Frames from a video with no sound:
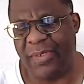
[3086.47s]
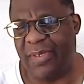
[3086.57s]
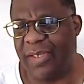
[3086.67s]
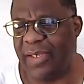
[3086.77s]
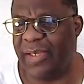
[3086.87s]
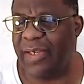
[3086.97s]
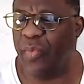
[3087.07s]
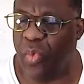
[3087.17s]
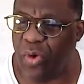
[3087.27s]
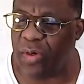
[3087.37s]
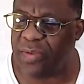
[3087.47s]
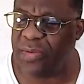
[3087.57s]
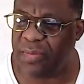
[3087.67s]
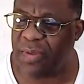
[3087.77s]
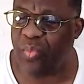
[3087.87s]
It works.
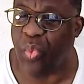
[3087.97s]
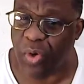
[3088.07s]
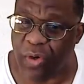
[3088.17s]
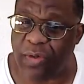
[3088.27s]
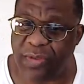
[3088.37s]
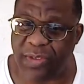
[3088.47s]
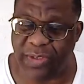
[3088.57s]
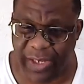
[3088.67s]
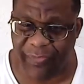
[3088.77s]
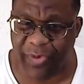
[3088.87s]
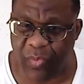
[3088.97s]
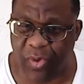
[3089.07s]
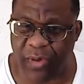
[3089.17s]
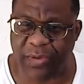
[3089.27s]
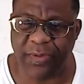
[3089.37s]
It works. It definitely
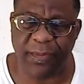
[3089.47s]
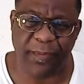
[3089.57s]
works.